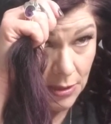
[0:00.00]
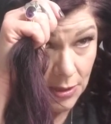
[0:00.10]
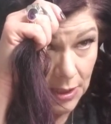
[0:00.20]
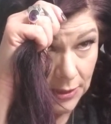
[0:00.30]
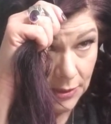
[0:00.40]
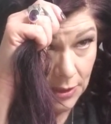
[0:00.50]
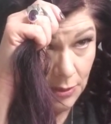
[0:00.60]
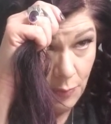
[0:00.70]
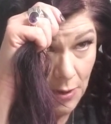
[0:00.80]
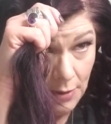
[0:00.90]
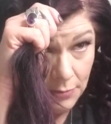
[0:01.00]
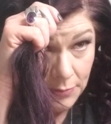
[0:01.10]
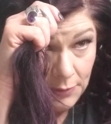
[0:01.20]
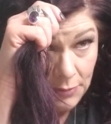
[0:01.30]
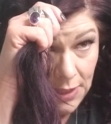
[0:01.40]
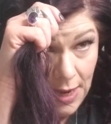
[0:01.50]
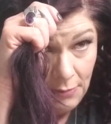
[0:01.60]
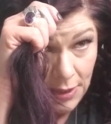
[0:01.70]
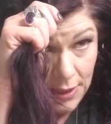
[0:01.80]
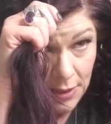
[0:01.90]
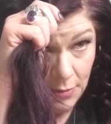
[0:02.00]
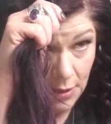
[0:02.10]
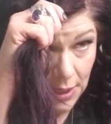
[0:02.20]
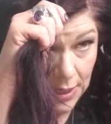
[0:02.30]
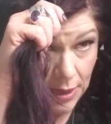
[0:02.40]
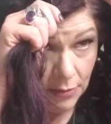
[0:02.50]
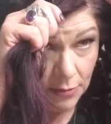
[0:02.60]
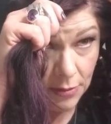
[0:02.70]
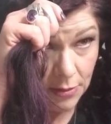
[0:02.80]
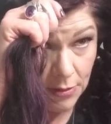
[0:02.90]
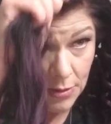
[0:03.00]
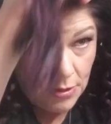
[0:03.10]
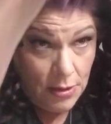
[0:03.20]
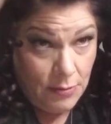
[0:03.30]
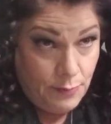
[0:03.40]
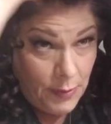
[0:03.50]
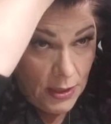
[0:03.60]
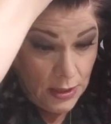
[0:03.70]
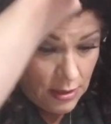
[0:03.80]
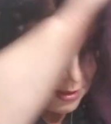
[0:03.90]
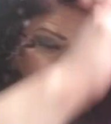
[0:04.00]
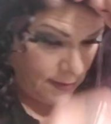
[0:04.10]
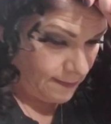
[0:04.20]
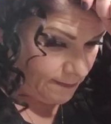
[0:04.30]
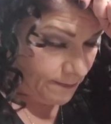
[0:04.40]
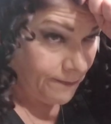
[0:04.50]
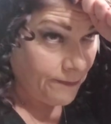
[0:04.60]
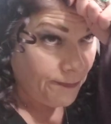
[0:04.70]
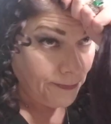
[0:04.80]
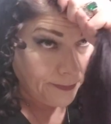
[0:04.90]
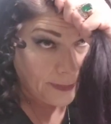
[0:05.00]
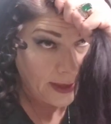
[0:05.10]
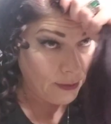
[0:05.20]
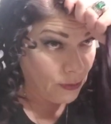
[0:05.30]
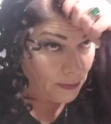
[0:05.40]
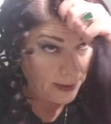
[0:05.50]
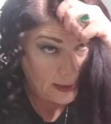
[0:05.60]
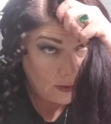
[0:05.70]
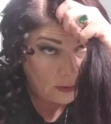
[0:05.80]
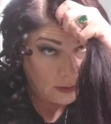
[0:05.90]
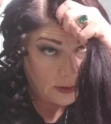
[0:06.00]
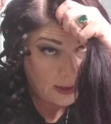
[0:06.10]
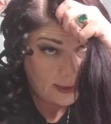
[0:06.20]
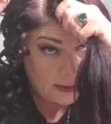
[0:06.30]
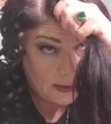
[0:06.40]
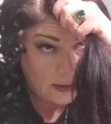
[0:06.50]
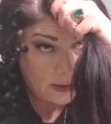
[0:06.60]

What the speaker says: Things that you probably would not want to hear right now, but it would make total sense.